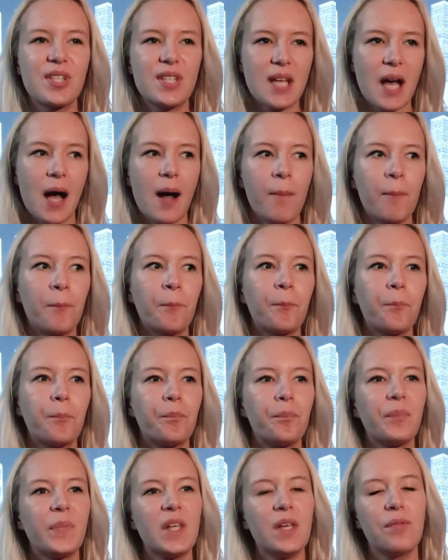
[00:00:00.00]
some
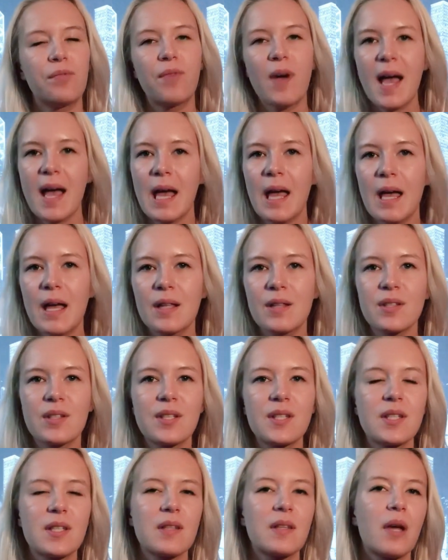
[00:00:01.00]

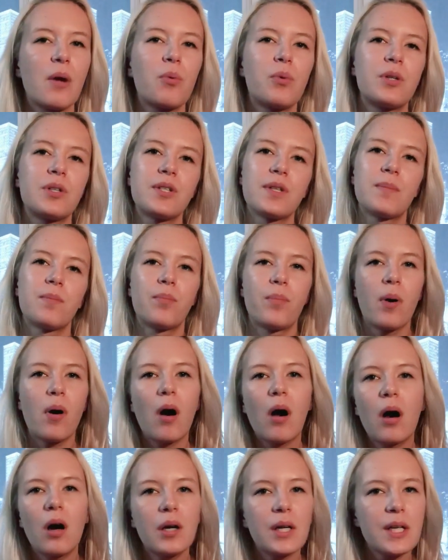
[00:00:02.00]
events, there were some
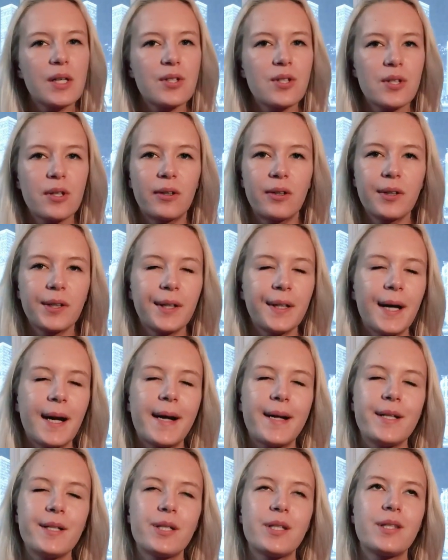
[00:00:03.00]
parties
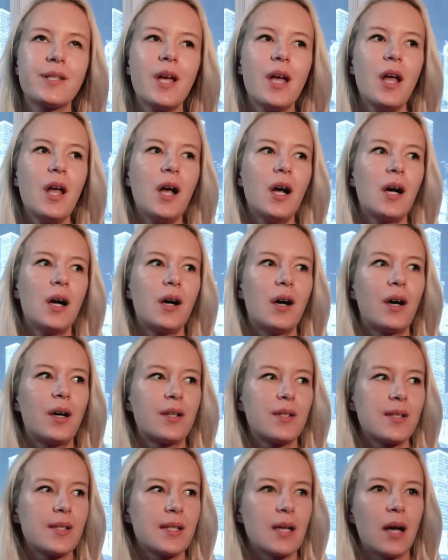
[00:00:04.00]
organized,
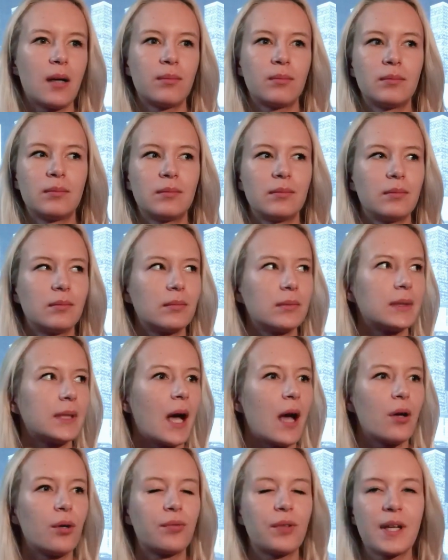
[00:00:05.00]
some
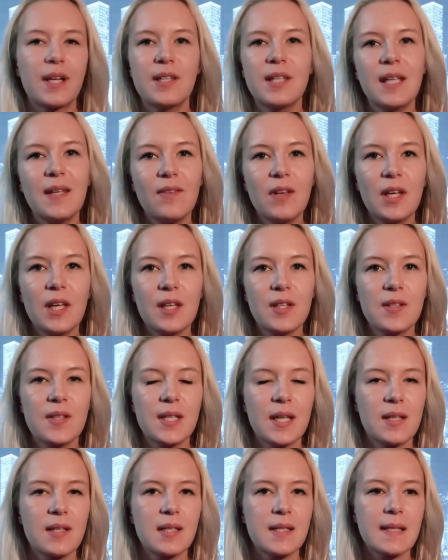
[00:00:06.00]
kind of
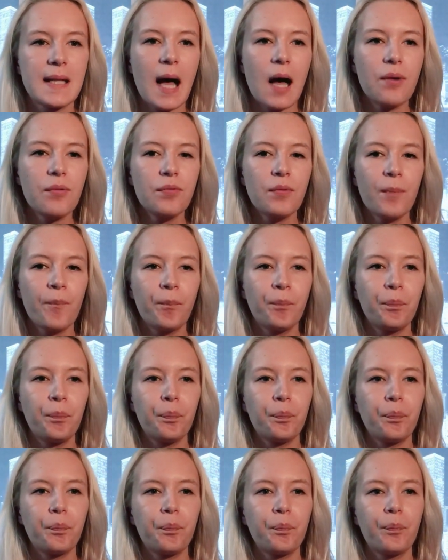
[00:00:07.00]
activities and stuff,
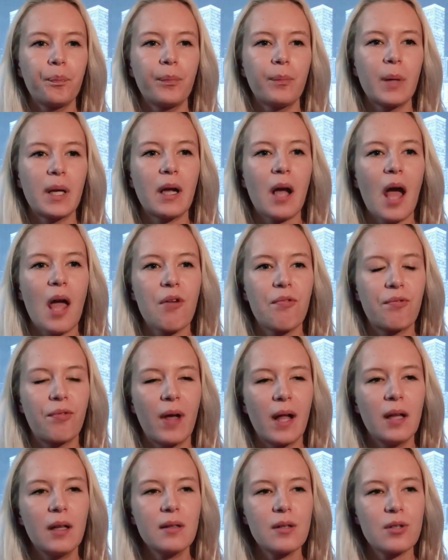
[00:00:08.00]
but I
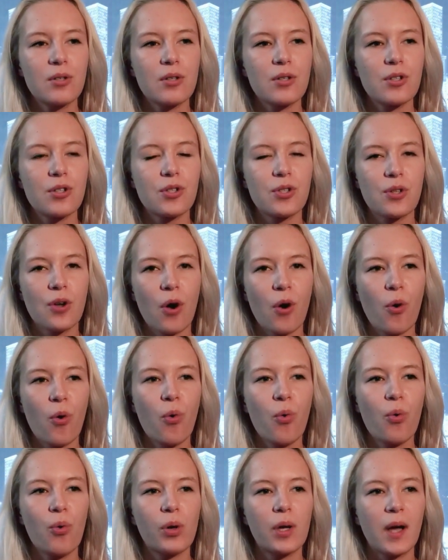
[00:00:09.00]
felt
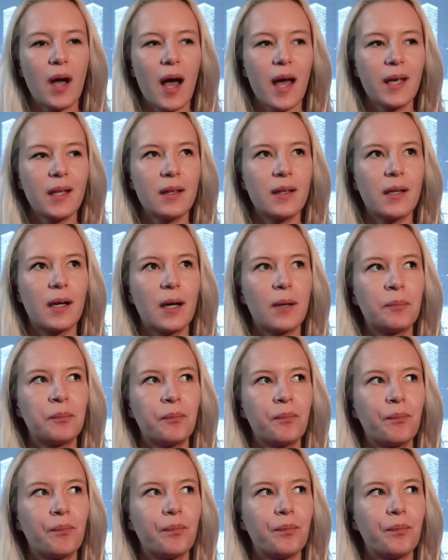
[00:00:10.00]
so kinda